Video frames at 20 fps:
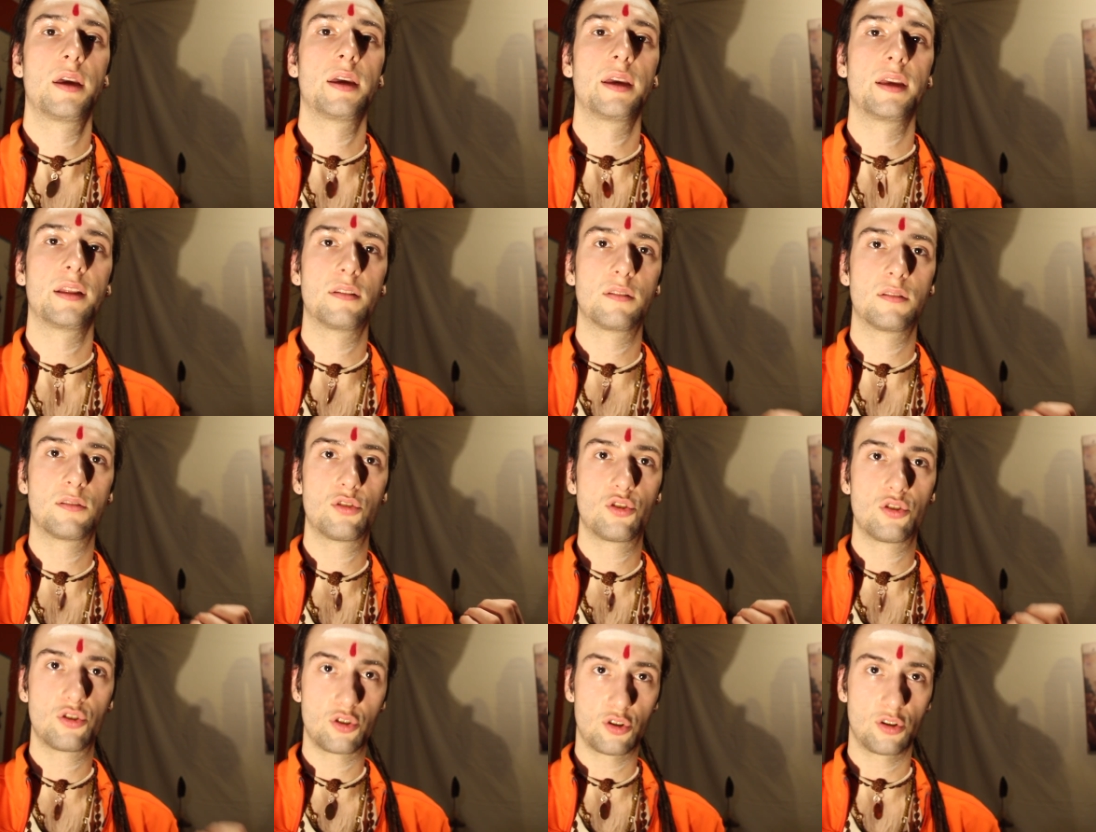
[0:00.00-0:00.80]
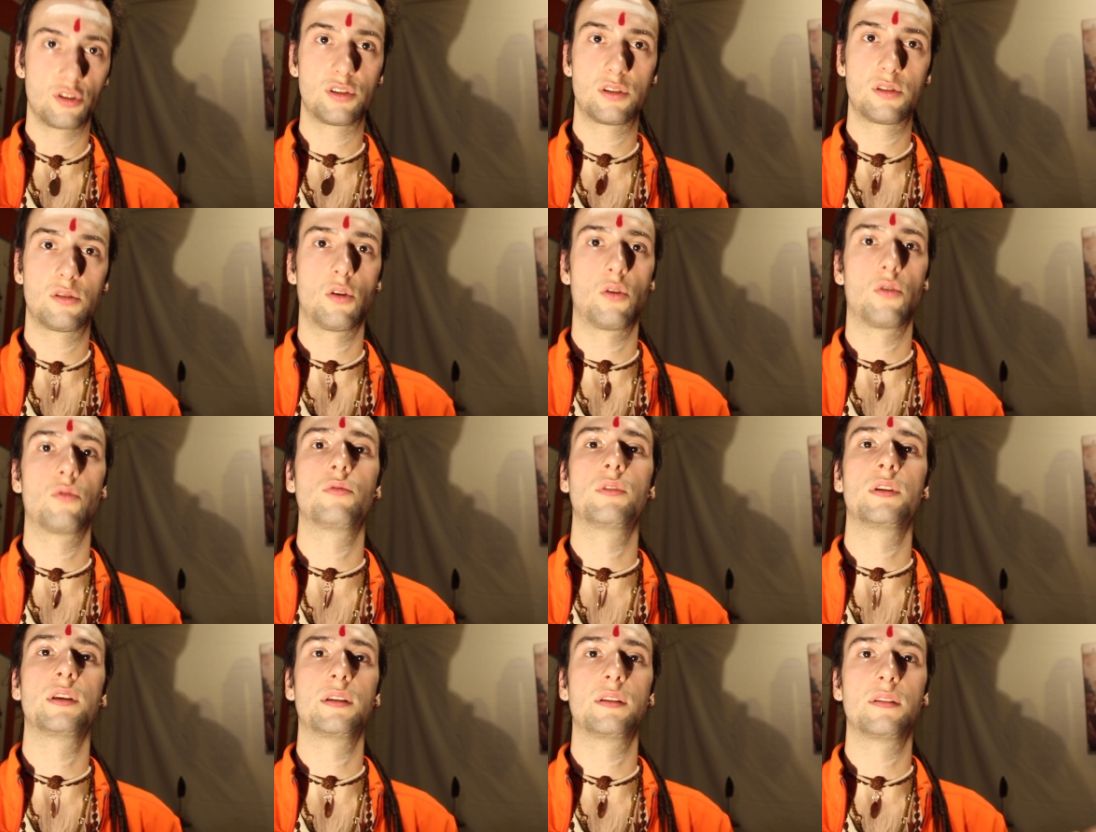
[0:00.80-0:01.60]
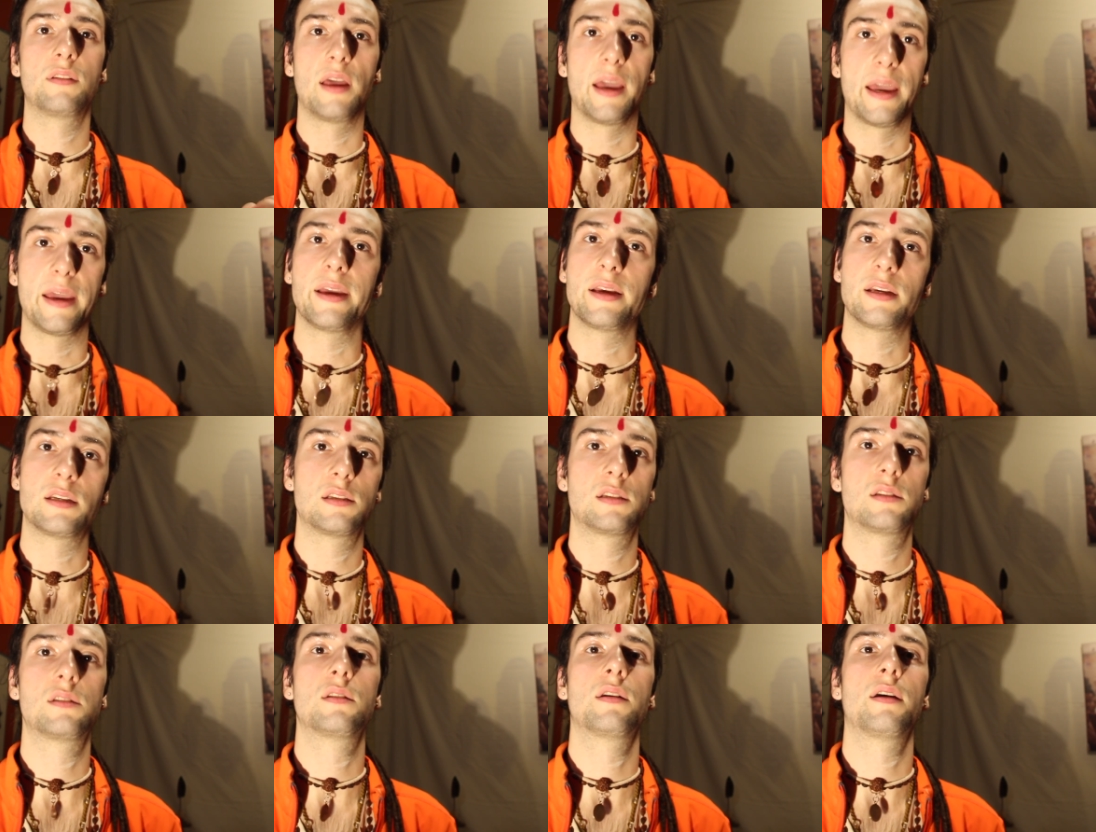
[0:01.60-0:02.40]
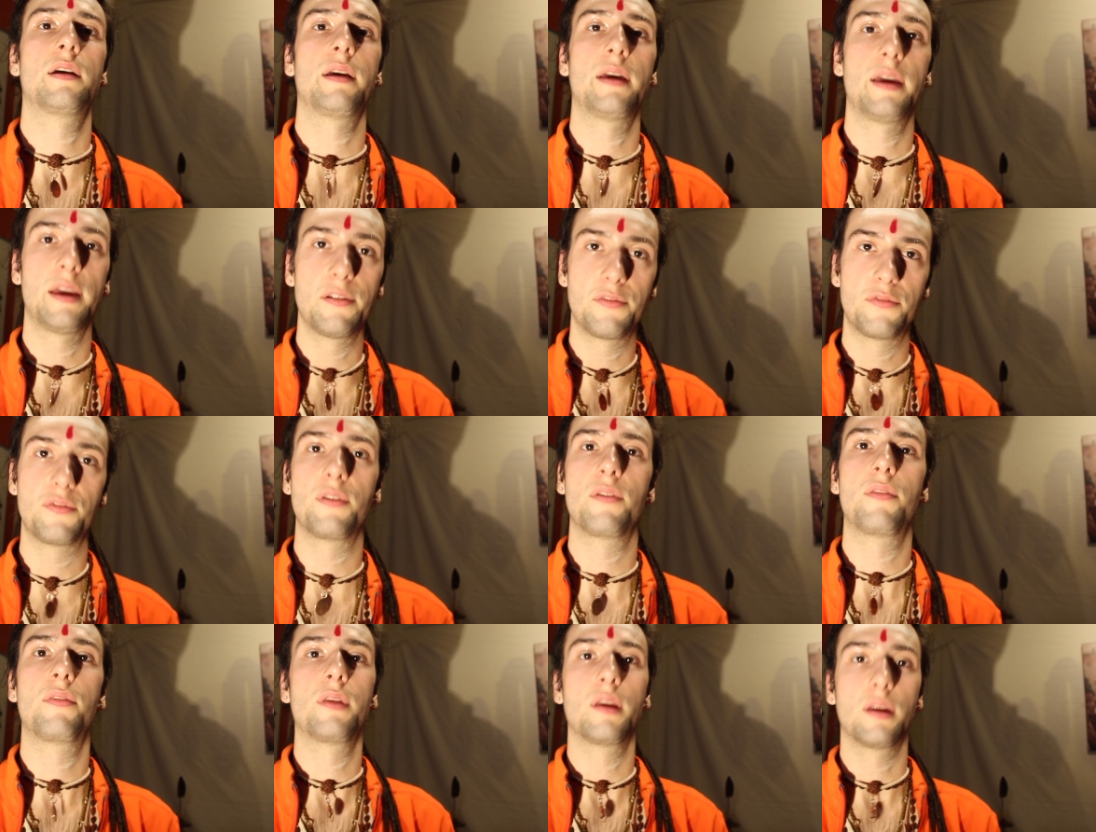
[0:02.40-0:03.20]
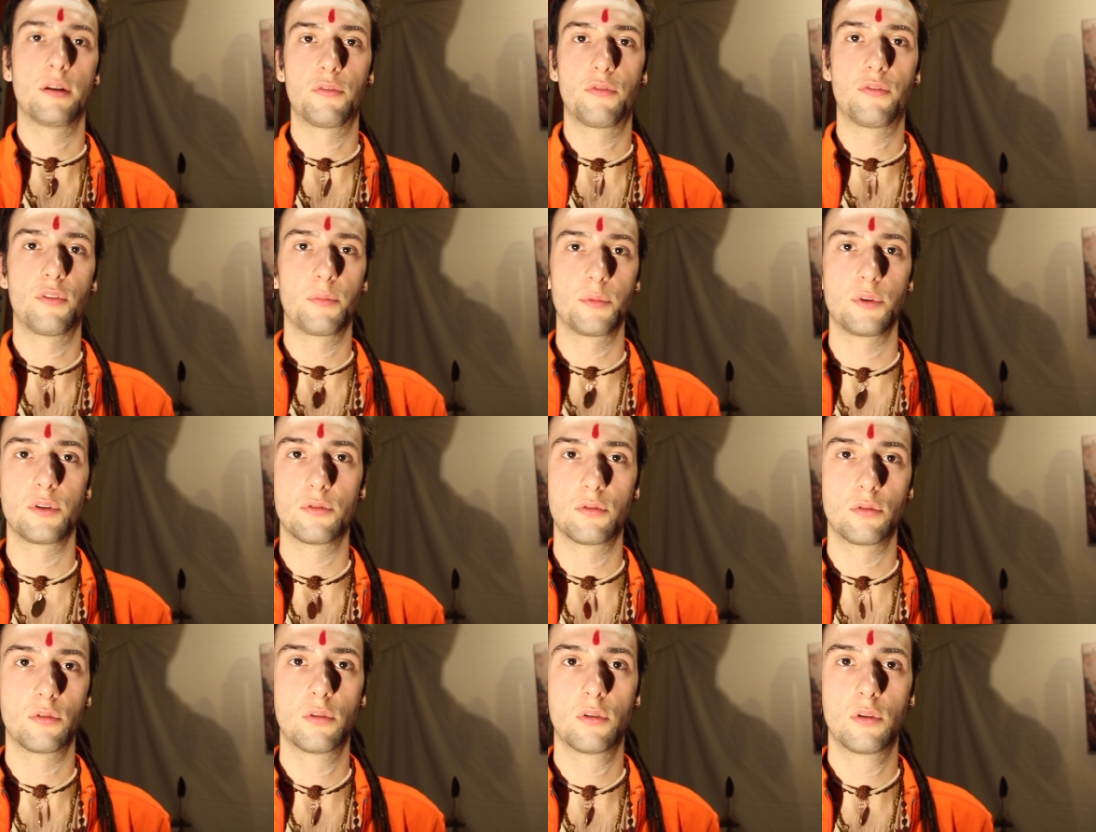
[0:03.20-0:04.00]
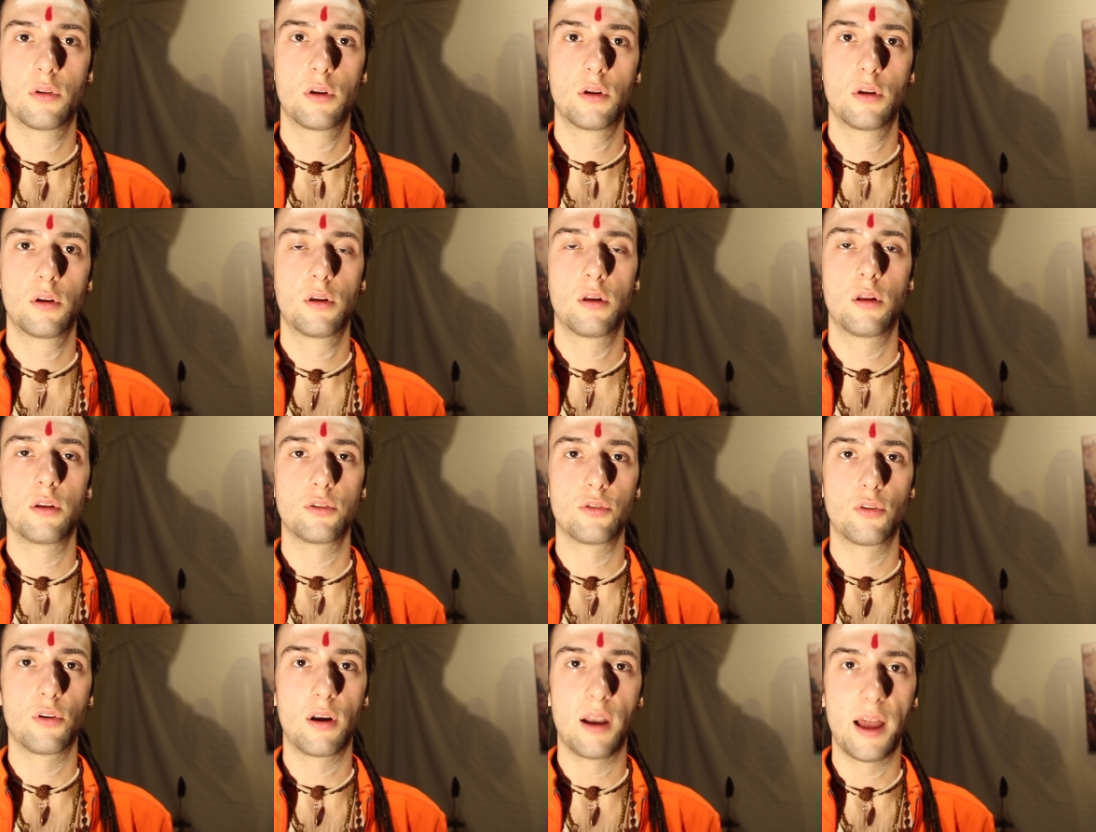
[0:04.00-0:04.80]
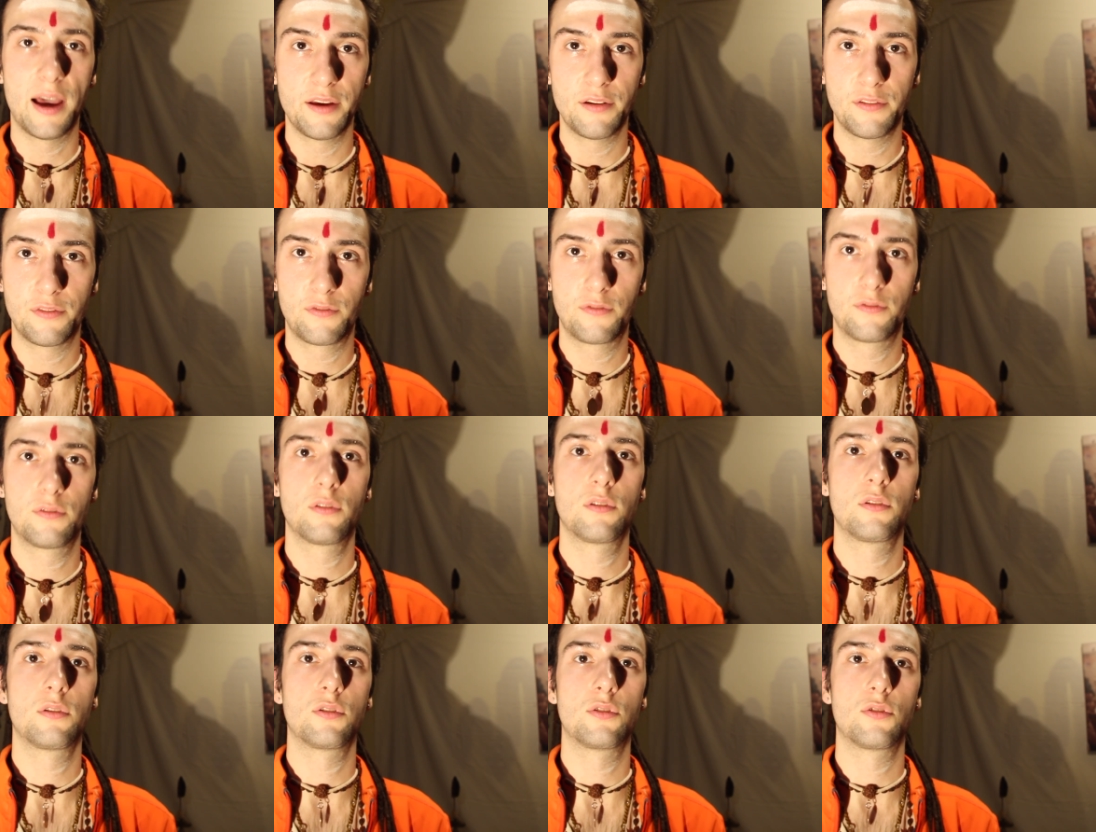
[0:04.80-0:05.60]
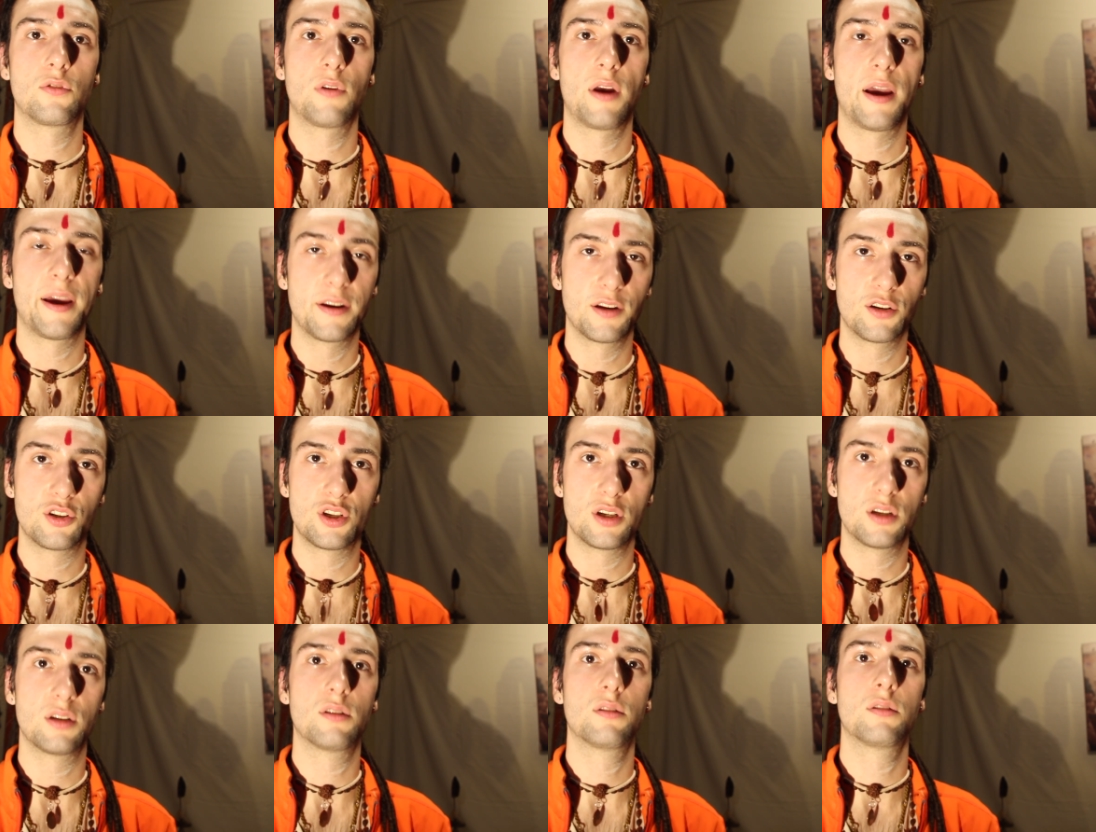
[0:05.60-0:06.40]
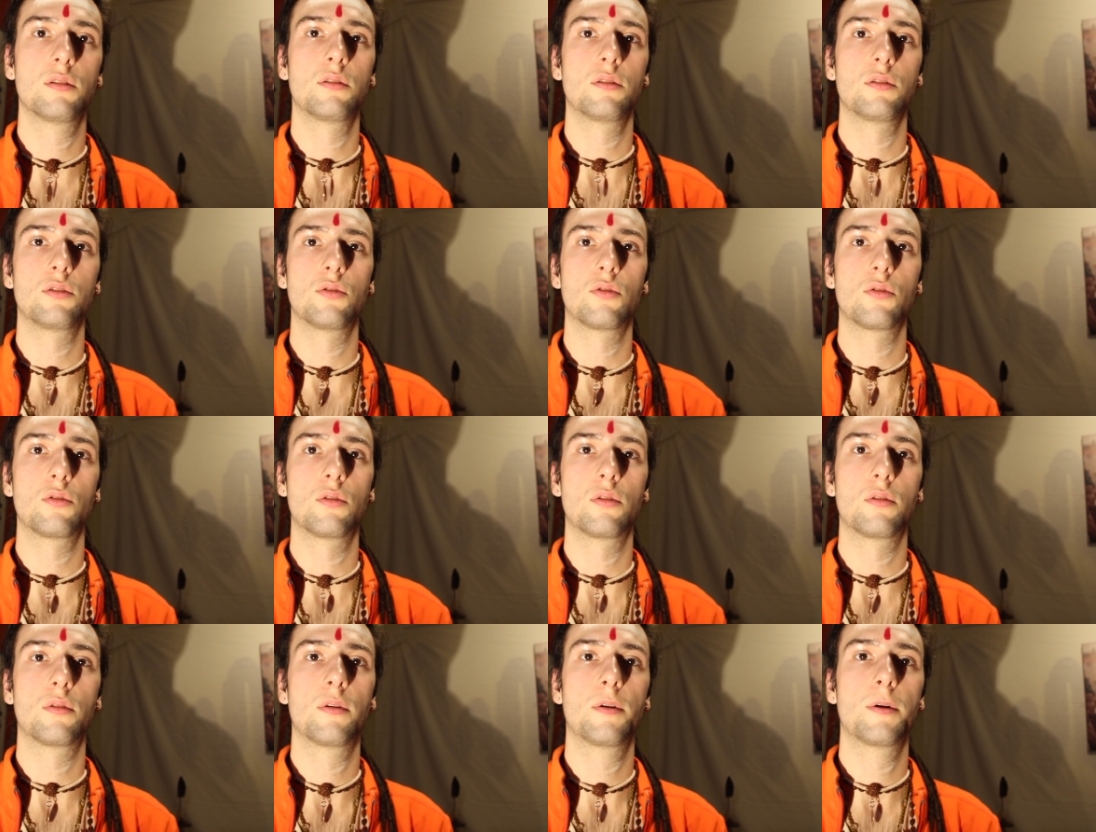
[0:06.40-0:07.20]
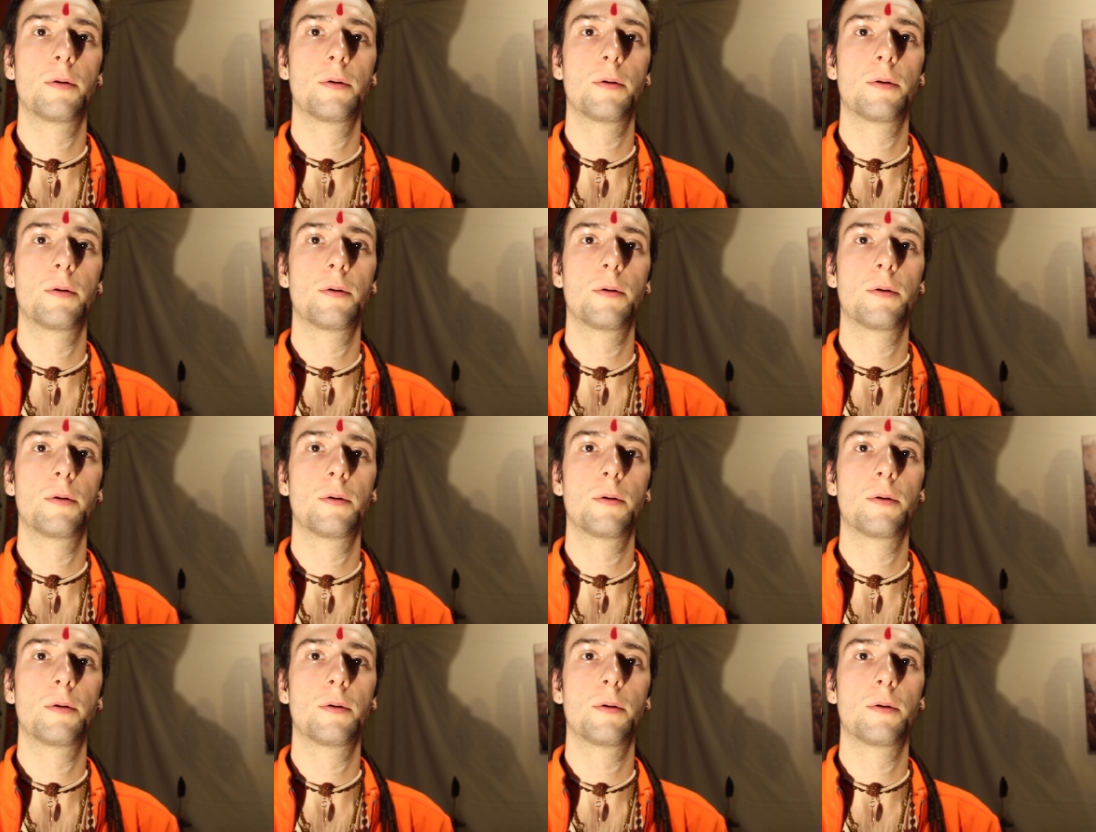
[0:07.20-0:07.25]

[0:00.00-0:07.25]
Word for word: It just only takes everything from you your life, your energy, your